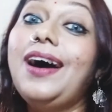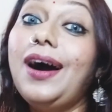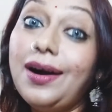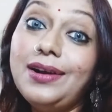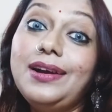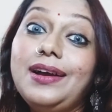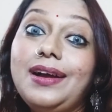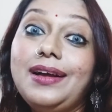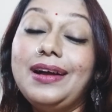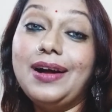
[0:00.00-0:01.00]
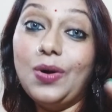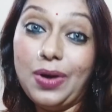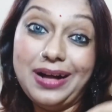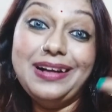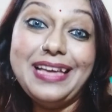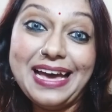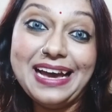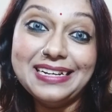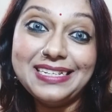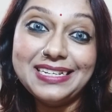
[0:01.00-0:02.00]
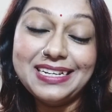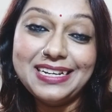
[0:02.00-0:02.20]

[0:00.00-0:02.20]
are a cat,